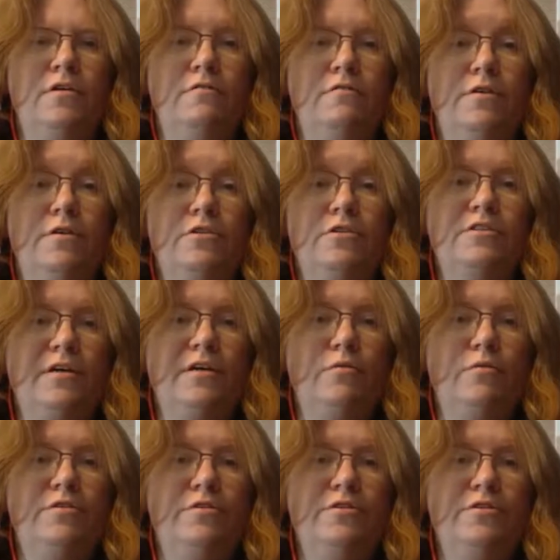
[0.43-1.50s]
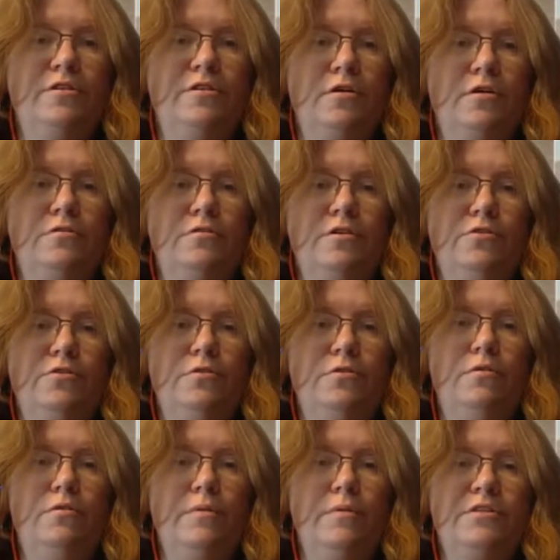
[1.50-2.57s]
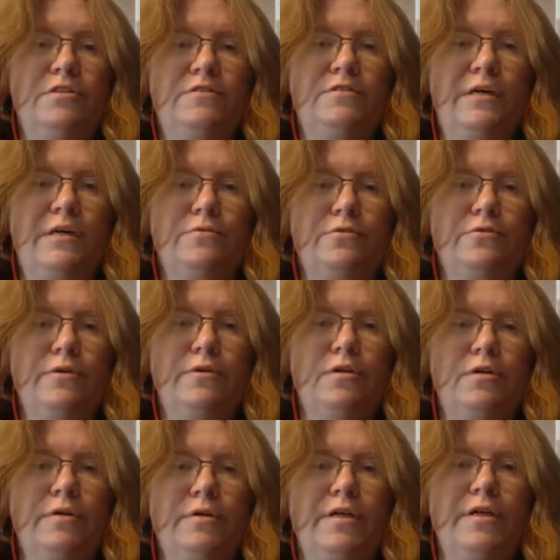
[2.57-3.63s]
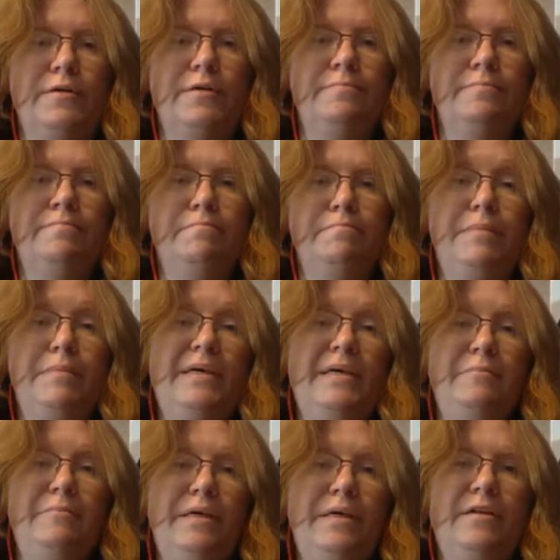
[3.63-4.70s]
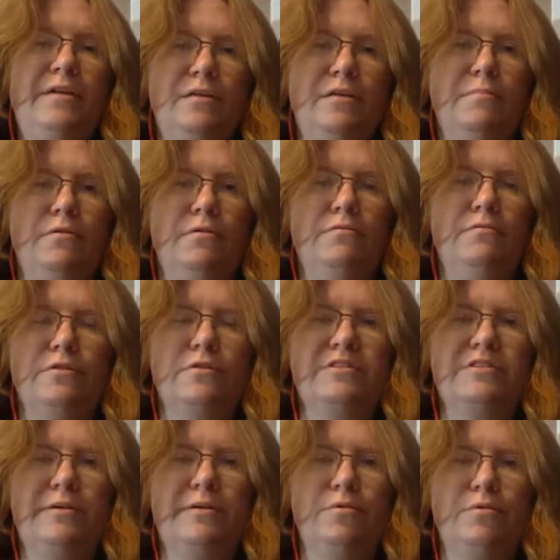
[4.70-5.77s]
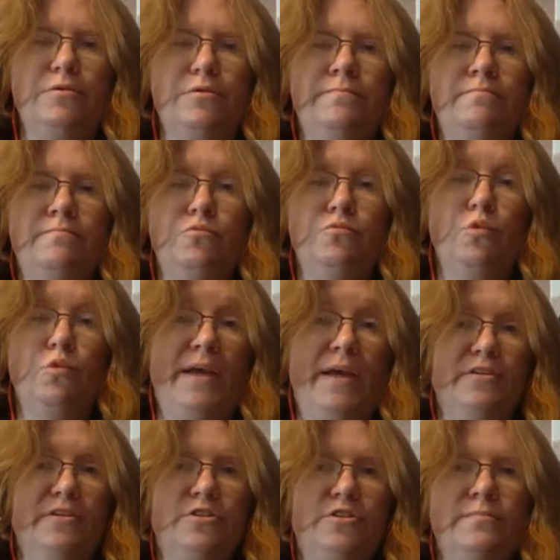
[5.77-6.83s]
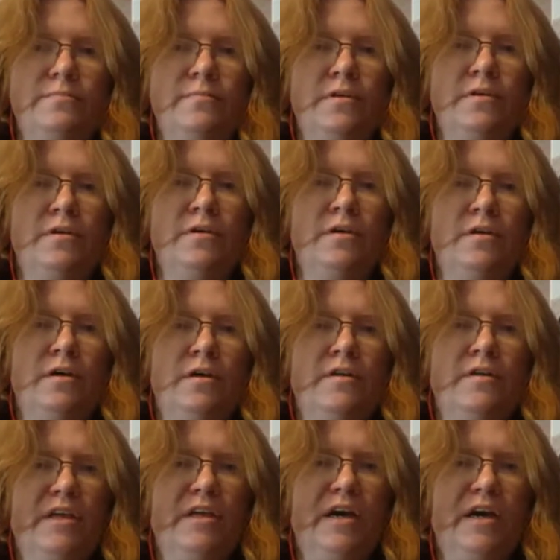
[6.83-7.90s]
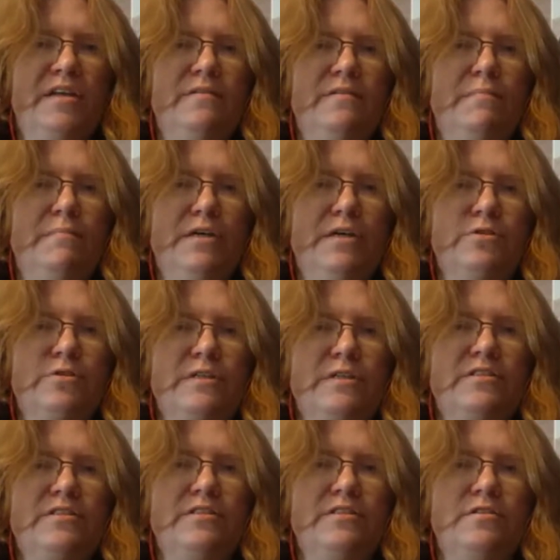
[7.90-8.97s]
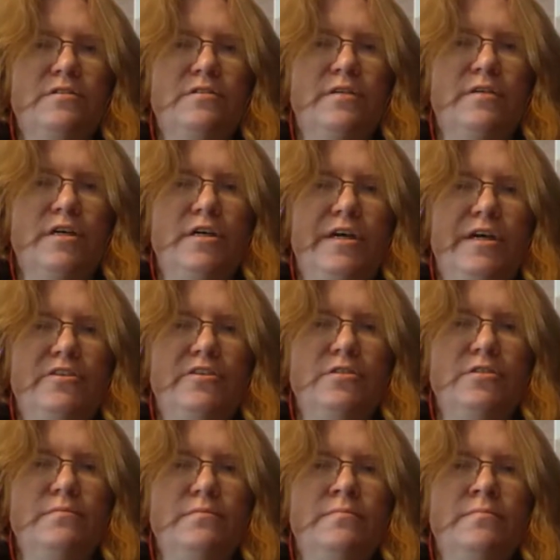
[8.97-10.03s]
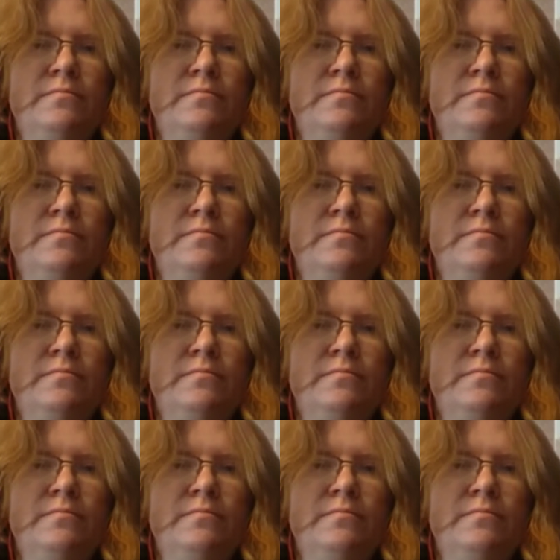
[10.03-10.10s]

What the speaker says: First, I want you to note that you know much of Chapter 3 already. Mean, median, and mode, for example. Range. The idea of measuring the center and variation.